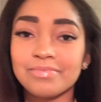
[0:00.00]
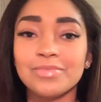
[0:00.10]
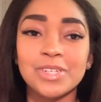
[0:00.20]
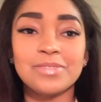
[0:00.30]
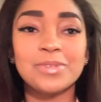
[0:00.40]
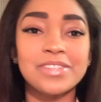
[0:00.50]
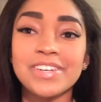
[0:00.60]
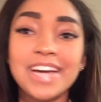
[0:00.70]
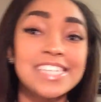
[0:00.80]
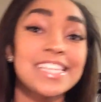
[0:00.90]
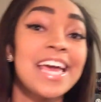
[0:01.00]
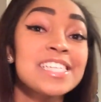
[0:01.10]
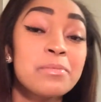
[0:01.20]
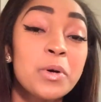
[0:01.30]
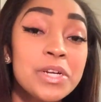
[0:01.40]
what the fuck? I just
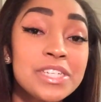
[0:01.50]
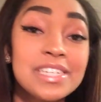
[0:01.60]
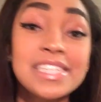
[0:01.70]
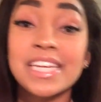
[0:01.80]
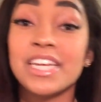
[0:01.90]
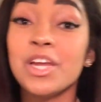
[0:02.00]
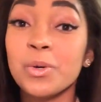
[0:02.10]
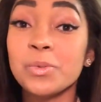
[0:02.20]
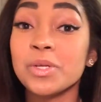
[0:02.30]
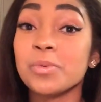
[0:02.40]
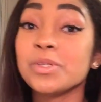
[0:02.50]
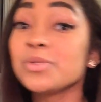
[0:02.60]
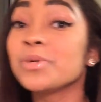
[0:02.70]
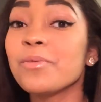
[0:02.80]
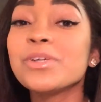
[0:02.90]
asked him a question. He said no. So what
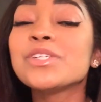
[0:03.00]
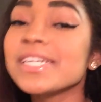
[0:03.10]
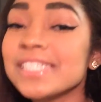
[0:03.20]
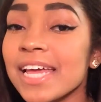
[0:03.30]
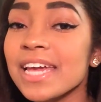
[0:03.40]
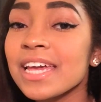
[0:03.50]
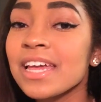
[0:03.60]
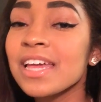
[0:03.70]
you got to say?